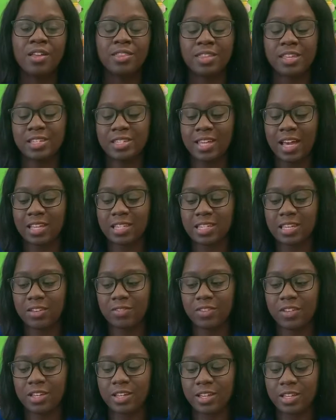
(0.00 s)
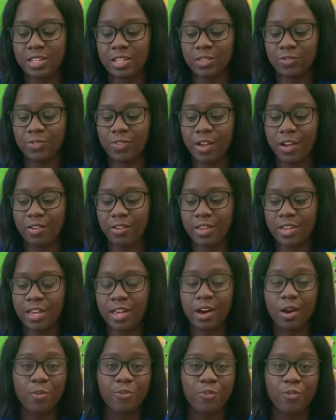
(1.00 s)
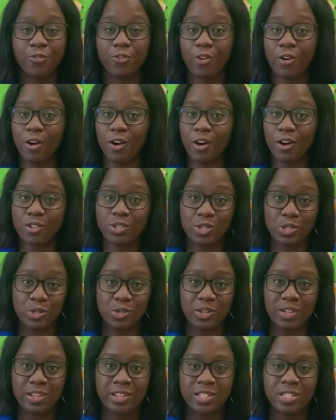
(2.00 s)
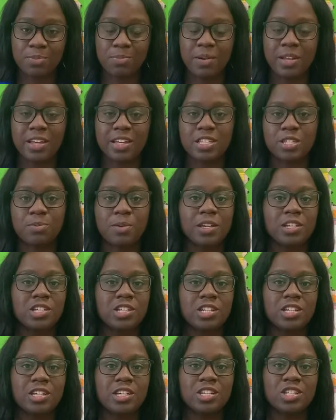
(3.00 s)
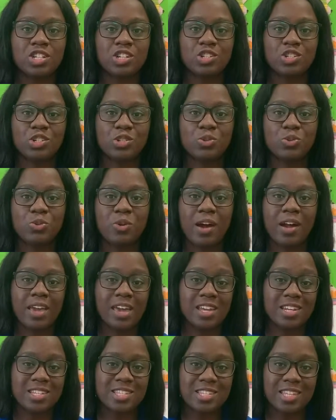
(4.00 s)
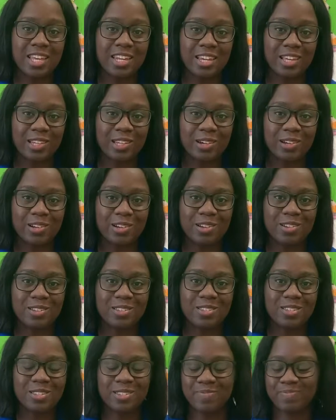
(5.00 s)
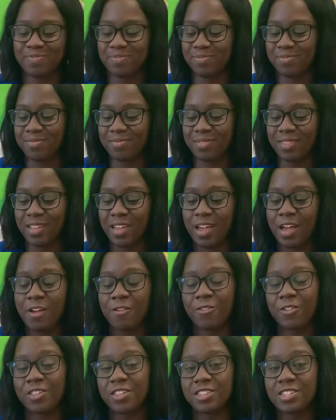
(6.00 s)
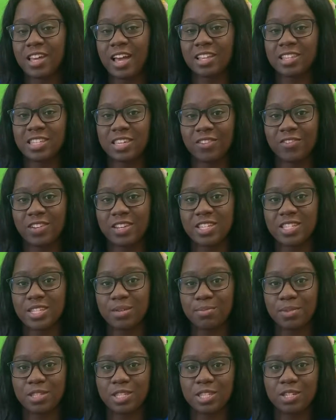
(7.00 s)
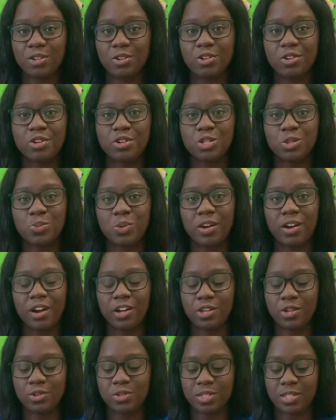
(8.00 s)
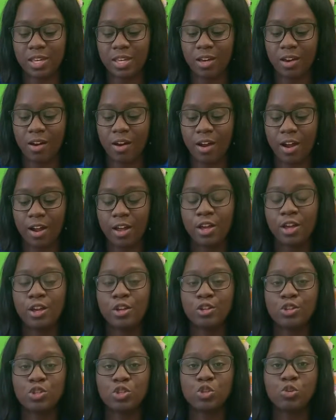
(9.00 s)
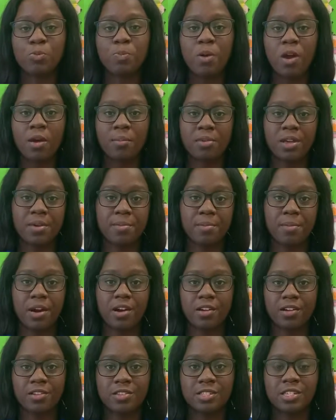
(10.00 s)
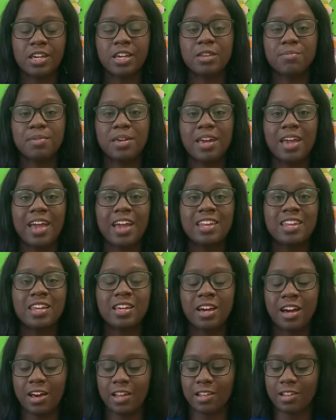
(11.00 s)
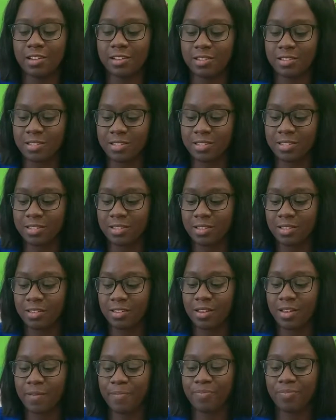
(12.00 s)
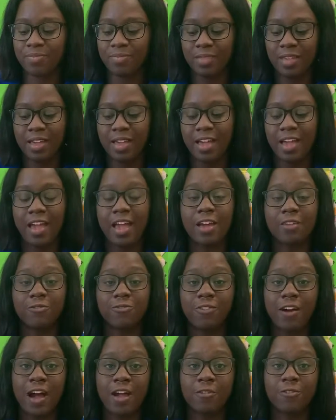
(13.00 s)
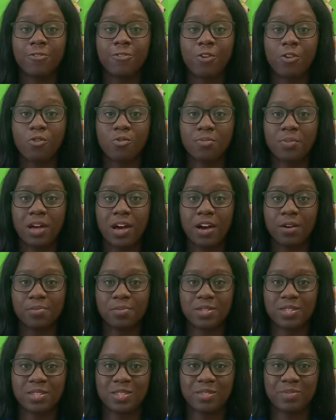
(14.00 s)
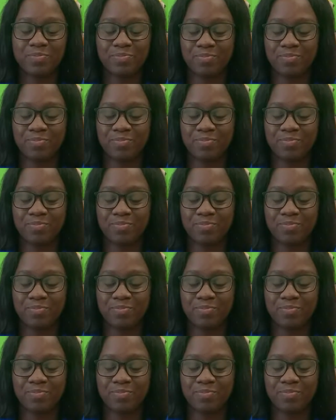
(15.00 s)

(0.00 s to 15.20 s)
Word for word: This activity is very helpful for all students, but especially children who are kinesthetic learners. For this activity, the materials we are using are two permanent markers, it can be any colors, and five foam cups.